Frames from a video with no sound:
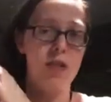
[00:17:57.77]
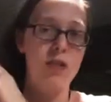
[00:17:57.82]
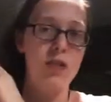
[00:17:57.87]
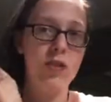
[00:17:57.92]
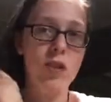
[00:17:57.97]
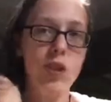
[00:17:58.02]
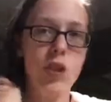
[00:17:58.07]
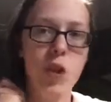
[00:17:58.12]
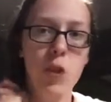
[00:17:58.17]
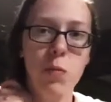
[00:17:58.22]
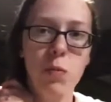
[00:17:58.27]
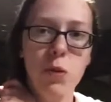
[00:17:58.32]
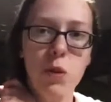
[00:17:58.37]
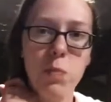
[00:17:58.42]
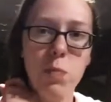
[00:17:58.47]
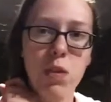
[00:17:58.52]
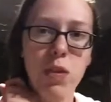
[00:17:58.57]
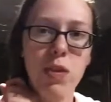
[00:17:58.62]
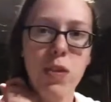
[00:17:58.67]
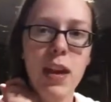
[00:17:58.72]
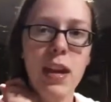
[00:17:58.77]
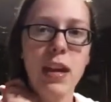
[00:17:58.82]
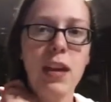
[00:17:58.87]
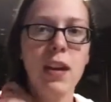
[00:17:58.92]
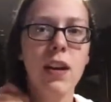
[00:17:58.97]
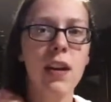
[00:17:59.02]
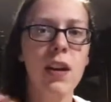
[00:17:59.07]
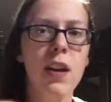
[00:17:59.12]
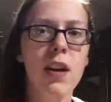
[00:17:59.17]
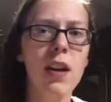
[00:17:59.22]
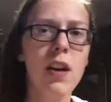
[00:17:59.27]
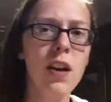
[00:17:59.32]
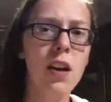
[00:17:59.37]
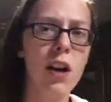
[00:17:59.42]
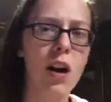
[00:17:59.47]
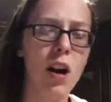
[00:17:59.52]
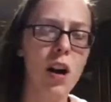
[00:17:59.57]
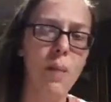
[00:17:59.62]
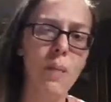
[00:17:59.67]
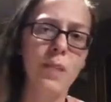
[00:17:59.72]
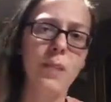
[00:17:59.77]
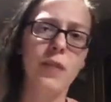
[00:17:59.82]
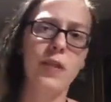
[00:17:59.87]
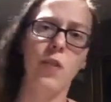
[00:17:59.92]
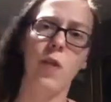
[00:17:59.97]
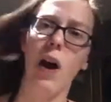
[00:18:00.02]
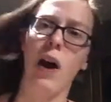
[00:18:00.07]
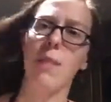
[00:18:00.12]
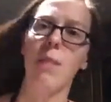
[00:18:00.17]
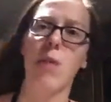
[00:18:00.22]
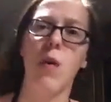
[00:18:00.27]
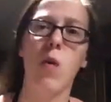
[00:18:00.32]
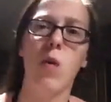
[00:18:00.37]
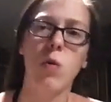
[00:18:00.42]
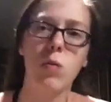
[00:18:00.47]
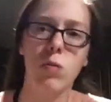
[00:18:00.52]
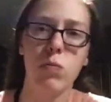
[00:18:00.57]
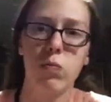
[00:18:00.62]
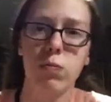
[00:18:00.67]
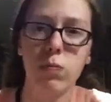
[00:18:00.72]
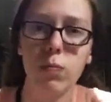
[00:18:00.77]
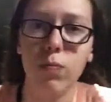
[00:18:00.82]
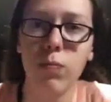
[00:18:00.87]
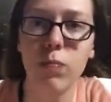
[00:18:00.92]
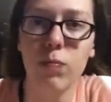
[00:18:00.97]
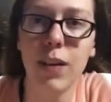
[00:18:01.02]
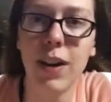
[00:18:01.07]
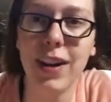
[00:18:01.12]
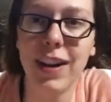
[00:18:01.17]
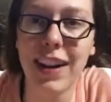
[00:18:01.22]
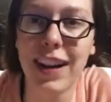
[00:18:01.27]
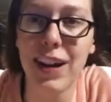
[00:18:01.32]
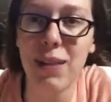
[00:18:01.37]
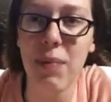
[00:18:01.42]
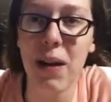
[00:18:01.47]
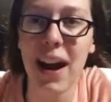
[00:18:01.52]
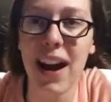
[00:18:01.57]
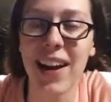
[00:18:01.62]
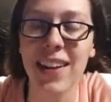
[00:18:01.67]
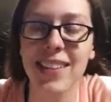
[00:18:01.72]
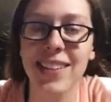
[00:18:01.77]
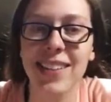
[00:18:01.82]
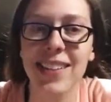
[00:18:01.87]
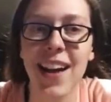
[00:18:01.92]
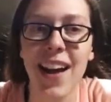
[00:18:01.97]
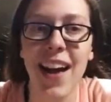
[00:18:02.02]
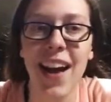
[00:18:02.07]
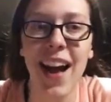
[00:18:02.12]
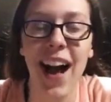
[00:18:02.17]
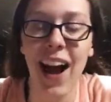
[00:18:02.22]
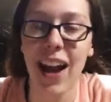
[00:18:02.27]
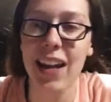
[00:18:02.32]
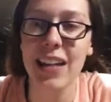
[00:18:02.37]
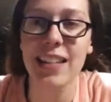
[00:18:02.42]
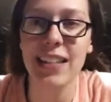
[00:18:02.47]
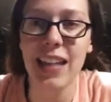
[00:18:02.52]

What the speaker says: super duper thick. So I broke hair bands on a